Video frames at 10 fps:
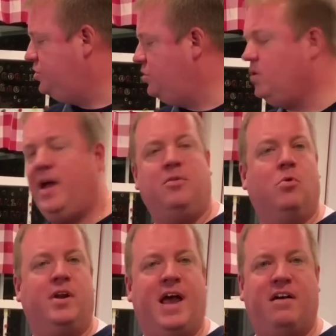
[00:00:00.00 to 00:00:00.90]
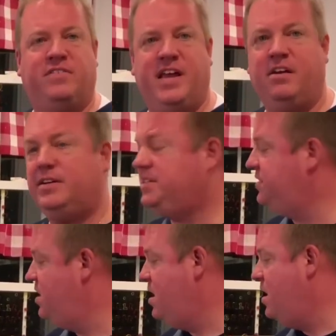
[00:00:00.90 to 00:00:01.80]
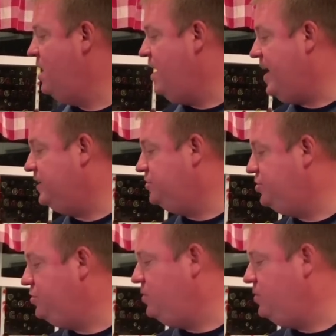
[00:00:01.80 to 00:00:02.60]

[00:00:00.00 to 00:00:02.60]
2 1/2 carrots, and 2